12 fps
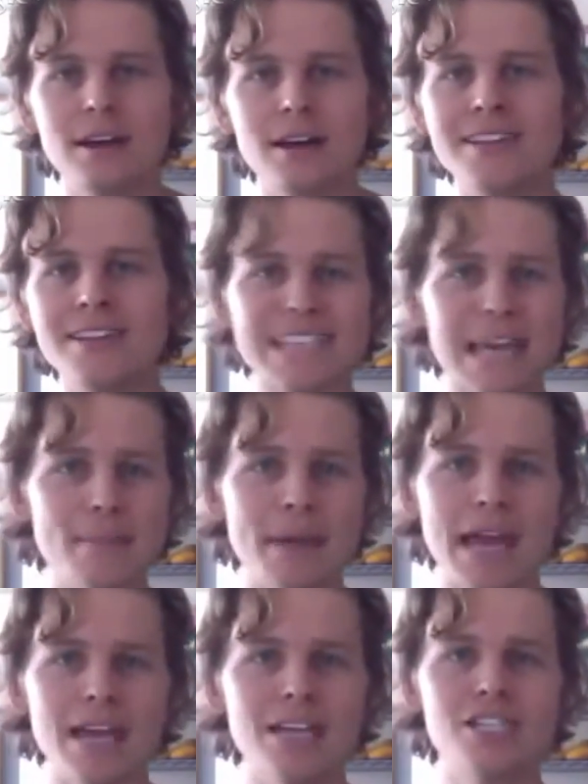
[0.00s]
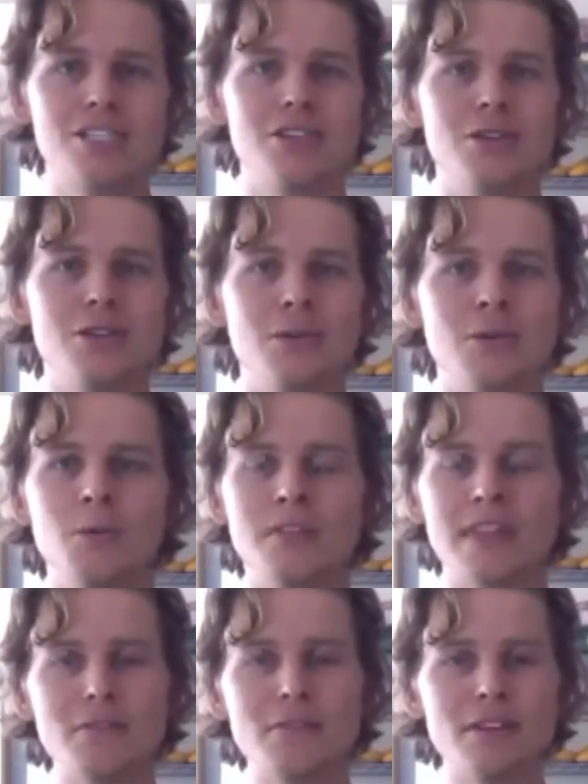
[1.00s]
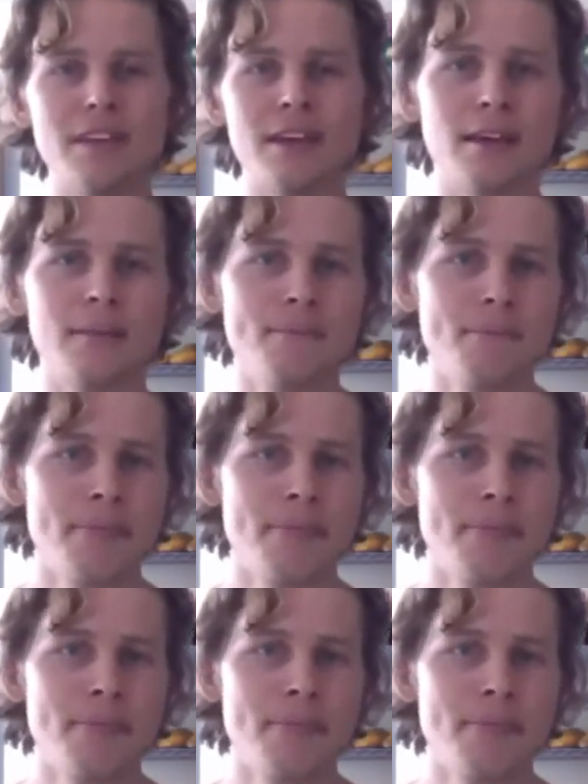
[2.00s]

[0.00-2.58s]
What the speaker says: on the same page as you with everything,